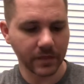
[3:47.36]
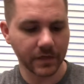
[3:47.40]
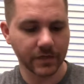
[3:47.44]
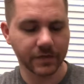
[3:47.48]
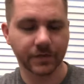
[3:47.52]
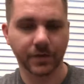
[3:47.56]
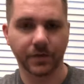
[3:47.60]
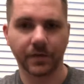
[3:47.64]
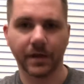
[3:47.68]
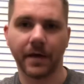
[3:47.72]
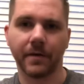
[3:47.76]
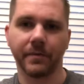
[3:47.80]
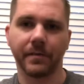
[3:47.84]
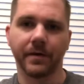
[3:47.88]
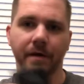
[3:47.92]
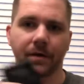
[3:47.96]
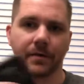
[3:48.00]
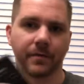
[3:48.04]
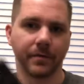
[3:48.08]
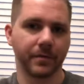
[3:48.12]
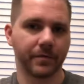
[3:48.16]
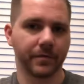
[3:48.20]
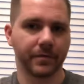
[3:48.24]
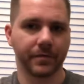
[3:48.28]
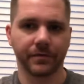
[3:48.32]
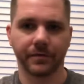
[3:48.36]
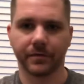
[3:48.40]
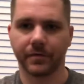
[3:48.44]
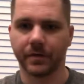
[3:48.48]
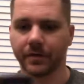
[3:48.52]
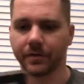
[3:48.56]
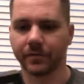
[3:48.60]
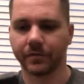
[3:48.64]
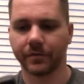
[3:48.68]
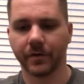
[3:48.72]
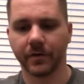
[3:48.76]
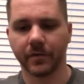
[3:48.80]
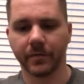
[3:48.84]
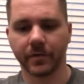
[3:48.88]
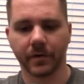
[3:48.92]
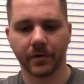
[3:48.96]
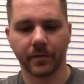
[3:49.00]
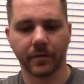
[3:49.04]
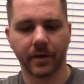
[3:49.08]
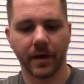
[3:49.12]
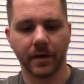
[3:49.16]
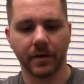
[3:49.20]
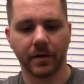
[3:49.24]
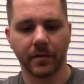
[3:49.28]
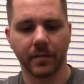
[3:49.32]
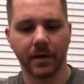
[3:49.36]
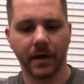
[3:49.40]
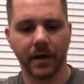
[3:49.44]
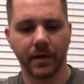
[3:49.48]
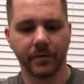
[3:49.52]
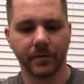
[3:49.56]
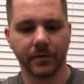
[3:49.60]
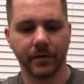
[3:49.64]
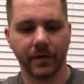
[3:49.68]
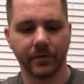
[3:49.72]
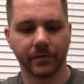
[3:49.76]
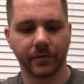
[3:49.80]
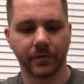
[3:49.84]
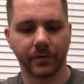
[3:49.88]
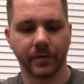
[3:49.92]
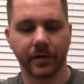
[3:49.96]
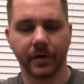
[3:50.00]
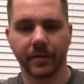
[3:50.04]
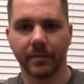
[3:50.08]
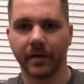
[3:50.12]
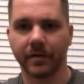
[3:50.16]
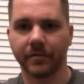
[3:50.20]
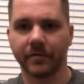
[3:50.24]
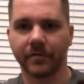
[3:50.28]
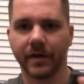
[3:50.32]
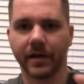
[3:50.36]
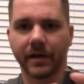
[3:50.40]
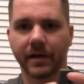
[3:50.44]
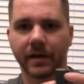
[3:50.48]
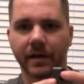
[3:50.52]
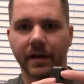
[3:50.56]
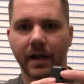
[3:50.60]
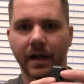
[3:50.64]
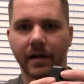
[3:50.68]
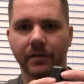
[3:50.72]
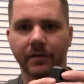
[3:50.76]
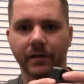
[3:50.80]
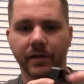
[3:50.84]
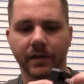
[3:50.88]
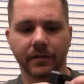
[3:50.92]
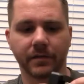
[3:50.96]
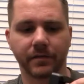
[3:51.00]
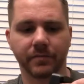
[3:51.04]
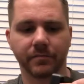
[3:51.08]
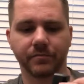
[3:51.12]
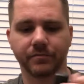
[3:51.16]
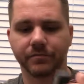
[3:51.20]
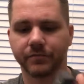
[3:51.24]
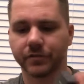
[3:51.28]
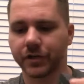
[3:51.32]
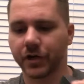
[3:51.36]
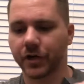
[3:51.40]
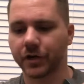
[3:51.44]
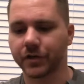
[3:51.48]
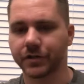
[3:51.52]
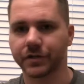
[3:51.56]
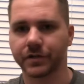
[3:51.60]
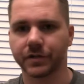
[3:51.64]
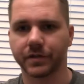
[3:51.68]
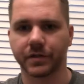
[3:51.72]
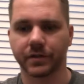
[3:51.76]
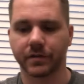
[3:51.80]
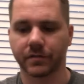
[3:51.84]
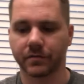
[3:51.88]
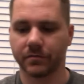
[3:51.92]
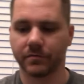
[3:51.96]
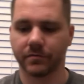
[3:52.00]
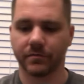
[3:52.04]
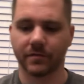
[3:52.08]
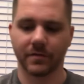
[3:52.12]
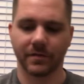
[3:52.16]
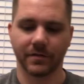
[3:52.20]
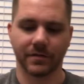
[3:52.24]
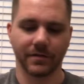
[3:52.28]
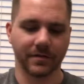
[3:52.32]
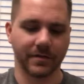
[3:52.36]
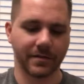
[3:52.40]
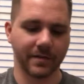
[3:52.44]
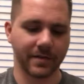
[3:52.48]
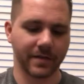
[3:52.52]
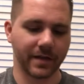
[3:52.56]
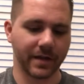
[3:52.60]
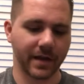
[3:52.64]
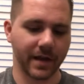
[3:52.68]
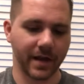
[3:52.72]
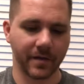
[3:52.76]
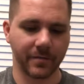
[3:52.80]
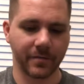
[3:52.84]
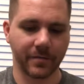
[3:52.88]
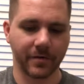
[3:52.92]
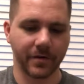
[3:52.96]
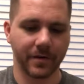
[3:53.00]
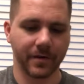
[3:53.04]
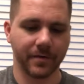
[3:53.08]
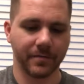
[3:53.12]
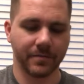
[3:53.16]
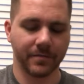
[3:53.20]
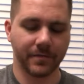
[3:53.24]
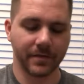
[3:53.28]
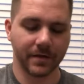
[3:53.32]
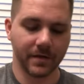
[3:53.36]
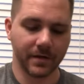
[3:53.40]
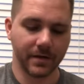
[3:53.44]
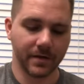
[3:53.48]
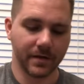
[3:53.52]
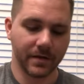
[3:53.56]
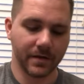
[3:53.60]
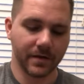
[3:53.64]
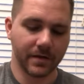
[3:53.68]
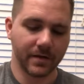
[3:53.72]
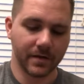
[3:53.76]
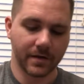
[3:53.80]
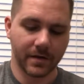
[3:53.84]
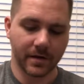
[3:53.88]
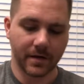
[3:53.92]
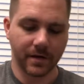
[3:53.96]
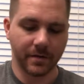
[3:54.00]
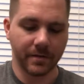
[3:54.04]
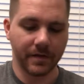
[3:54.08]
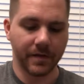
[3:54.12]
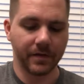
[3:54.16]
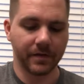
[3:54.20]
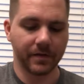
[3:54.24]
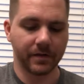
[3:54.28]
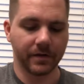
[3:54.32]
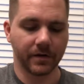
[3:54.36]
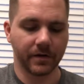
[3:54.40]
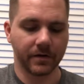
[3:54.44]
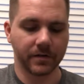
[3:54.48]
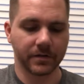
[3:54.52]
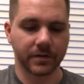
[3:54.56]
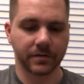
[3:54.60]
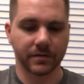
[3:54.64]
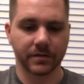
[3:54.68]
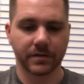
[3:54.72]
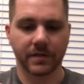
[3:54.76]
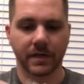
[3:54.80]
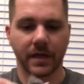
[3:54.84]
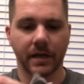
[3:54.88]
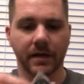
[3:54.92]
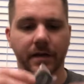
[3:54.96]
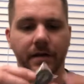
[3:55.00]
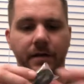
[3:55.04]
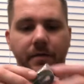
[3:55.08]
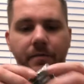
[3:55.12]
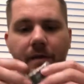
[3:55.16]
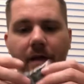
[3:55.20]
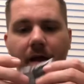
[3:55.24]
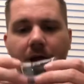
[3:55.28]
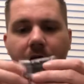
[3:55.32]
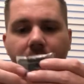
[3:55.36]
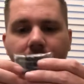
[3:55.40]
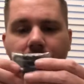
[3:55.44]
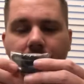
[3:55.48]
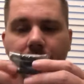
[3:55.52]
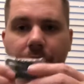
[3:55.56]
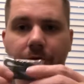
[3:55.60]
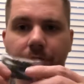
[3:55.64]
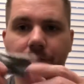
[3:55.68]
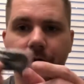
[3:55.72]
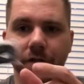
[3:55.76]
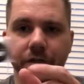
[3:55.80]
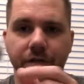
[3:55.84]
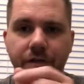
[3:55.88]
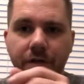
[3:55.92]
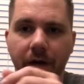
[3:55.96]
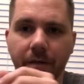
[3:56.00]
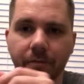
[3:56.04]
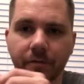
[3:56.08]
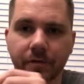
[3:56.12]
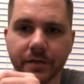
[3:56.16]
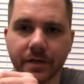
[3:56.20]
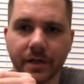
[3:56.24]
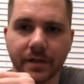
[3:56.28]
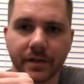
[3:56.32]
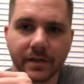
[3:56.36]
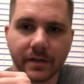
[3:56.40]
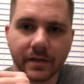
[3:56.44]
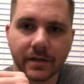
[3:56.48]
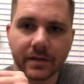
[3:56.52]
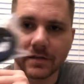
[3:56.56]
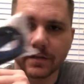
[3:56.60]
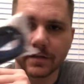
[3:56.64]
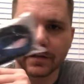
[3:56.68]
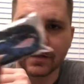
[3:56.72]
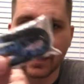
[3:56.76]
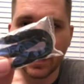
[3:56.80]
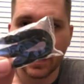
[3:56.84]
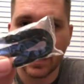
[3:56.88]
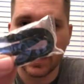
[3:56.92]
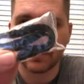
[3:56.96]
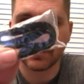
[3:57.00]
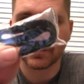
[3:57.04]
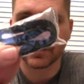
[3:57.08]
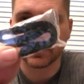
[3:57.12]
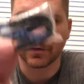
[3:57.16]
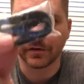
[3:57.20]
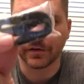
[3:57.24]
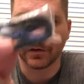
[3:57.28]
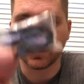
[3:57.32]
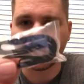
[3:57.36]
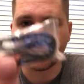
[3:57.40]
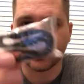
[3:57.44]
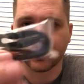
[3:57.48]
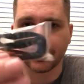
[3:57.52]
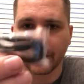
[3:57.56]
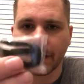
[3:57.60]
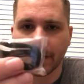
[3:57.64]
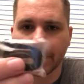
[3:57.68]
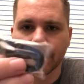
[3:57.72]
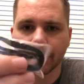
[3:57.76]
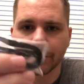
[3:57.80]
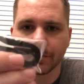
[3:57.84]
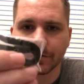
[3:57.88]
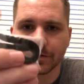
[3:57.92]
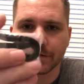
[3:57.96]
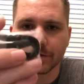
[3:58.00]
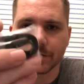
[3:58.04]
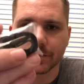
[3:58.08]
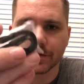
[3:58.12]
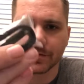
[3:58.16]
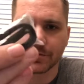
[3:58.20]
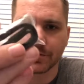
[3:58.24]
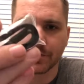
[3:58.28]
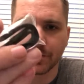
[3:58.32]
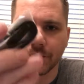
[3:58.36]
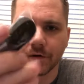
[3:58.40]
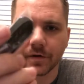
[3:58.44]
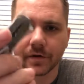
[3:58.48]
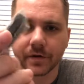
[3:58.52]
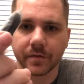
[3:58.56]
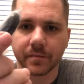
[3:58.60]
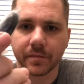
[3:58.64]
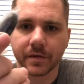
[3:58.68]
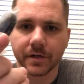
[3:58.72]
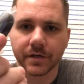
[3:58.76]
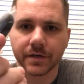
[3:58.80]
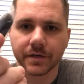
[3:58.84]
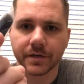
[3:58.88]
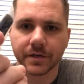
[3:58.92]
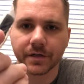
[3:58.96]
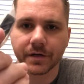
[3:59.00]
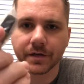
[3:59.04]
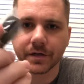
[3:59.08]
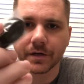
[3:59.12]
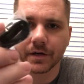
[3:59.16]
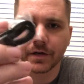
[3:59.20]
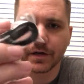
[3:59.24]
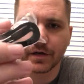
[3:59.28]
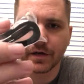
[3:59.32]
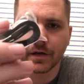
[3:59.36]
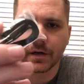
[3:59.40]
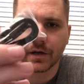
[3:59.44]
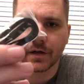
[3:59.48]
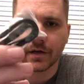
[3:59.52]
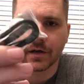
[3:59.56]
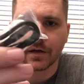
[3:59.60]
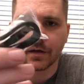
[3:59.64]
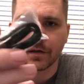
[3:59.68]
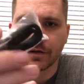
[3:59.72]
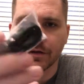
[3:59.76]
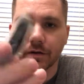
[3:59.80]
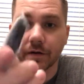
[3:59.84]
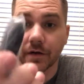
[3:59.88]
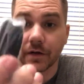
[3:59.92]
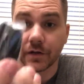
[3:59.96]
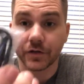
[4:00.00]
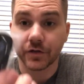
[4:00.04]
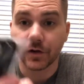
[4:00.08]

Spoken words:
so that way when we're filming or out and about, we don't have to worry about finding an outlet to charge the camera up. And then also inside here we have our little wrist strap, which I think is absolutely vital. This is important to make sure you're not